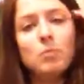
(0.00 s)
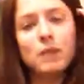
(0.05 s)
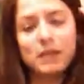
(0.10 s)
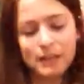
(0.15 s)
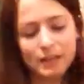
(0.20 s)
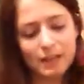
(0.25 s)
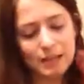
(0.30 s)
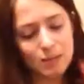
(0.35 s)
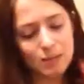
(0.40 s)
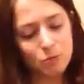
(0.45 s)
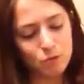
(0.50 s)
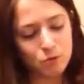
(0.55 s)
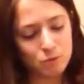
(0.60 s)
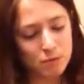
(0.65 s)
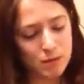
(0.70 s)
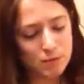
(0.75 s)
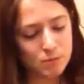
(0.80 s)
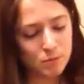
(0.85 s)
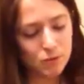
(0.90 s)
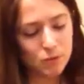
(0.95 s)
I can get more
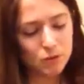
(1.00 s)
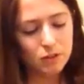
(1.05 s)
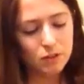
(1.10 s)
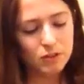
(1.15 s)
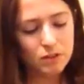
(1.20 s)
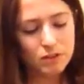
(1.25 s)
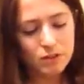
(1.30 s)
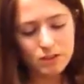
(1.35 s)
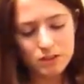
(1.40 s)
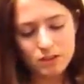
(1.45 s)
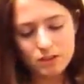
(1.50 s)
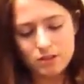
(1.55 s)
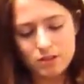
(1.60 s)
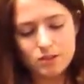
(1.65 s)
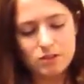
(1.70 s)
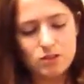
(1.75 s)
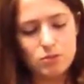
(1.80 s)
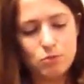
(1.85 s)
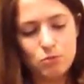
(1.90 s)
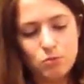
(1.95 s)
people
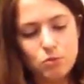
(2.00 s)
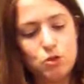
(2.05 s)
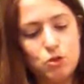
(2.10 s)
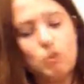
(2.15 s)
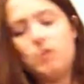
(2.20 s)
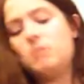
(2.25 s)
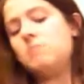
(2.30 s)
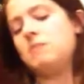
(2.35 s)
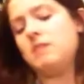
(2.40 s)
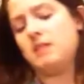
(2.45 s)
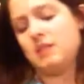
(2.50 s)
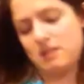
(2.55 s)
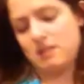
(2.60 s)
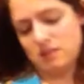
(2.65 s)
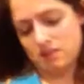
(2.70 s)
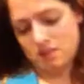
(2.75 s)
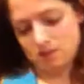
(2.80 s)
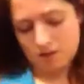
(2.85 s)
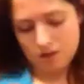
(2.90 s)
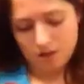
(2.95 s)
to join me
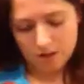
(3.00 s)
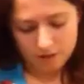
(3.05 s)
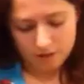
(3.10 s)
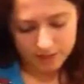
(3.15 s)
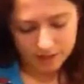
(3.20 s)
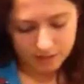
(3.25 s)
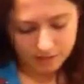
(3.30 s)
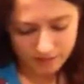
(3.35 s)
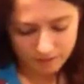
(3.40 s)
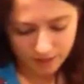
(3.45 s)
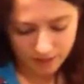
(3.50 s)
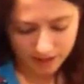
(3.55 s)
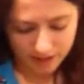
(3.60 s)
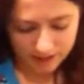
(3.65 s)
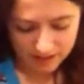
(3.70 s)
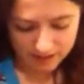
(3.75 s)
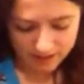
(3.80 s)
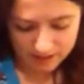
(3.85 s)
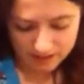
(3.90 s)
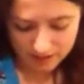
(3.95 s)
in all this
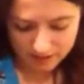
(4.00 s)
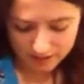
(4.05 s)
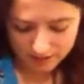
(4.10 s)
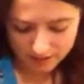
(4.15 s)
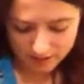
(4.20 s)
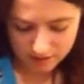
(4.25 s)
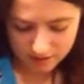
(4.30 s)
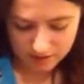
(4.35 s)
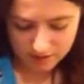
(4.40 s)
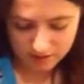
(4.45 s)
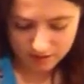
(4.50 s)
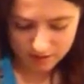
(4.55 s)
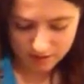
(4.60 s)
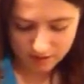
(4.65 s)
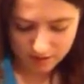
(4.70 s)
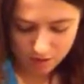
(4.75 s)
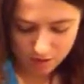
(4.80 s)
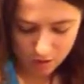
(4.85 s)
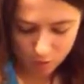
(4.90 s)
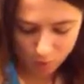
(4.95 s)
fun and
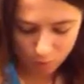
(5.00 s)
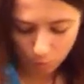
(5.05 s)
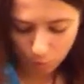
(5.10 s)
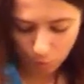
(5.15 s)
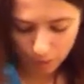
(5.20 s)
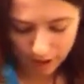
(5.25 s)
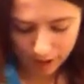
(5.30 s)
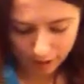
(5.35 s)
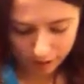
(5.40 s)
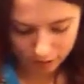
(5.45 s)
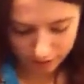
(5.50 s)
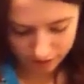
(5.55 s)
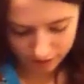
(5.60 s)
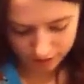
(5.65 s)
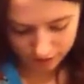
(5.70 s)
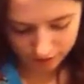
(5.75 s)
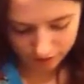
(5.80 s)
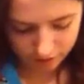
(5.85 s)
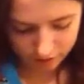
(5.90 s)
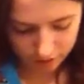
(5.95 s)
water
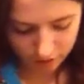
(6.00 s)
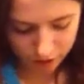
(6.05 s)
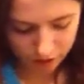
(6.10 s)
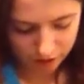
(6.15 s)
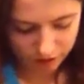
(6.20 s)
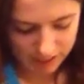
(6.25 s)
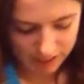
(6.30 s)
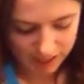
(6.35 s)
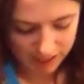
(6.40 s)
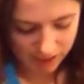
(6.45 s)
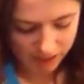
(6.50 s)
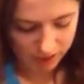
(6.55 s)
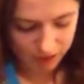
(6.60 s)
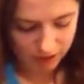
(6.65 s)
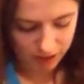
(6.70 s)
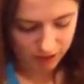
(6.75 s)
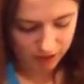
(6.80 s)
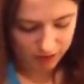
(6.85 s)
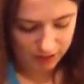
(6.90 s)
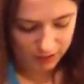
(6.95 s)

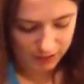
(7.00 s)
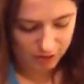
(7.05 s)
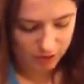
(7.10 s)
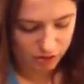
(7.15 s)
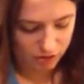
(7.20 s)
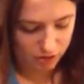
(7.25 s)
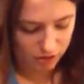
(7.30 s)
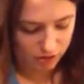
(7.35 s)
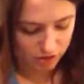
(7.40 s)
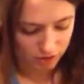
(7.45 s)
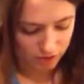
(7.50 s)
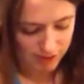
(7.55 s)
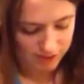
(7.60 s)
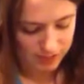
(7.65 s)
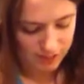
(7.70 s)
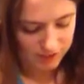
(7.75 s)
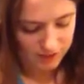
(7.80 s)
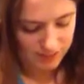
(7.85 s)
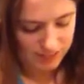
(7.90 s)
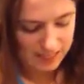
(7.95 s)
recreational
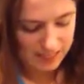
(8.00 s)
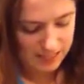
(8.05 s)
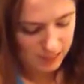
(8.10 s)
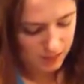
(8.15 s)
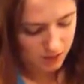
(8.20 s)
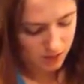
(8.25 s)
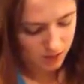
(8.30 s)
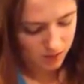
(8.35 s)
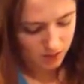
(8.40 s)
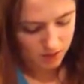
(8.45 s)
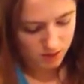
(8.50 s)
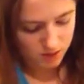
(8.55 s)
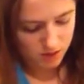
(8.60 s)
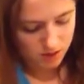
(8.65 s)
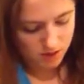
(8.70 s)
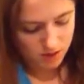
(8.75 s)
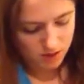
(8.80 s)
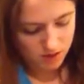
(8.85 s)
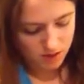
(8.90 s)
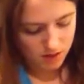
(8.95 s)
activities.
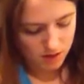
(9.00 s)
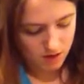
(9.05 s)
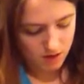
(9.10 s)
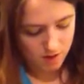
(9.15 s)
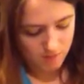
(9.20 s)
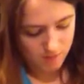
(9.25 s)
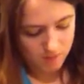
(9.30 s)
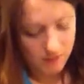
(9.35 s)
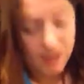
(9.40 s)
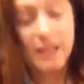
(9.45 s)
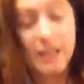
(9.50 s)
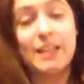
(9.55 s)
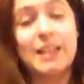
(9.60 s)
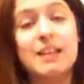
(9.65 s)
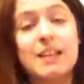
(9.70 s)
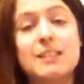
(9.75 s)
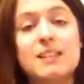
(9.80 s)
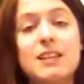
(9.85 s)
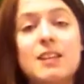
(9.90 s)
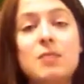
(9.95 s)
I
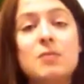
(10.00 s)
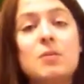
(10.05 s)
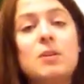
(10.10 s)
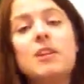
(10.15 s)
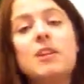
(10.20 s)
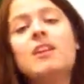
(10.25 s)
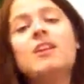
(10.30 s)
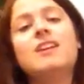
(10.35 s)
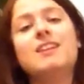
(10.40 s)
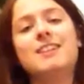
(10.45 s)
can't say the word.